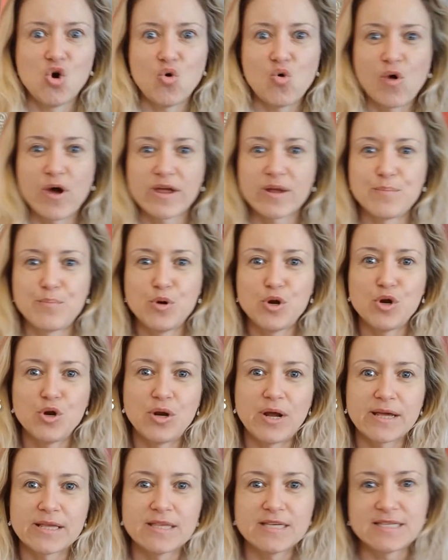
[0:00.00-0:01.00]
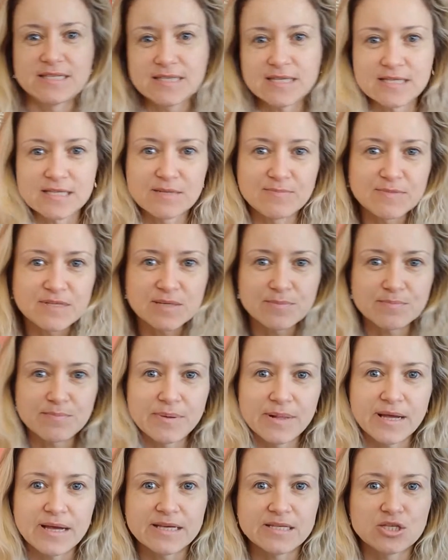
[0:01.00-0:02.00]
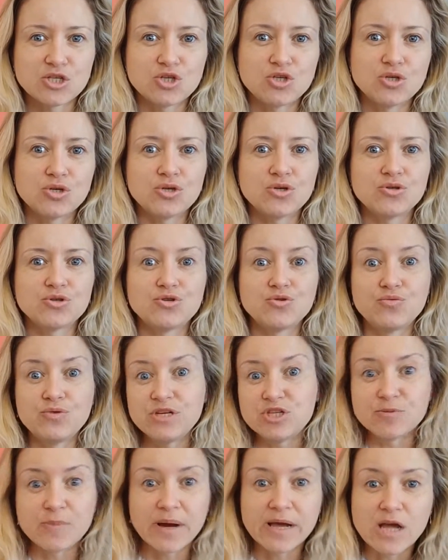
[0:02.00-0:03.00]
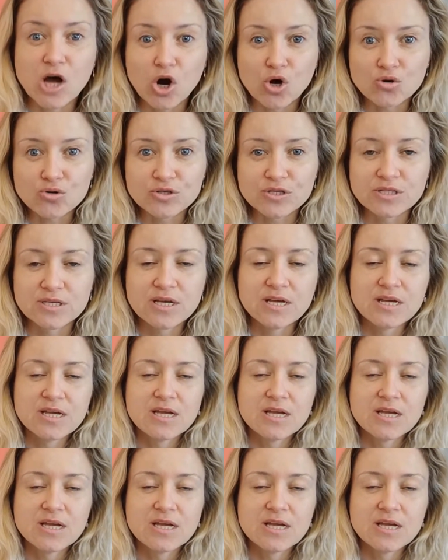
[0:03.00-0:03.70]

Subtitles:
Or I can put like the systems in place to reach my goals.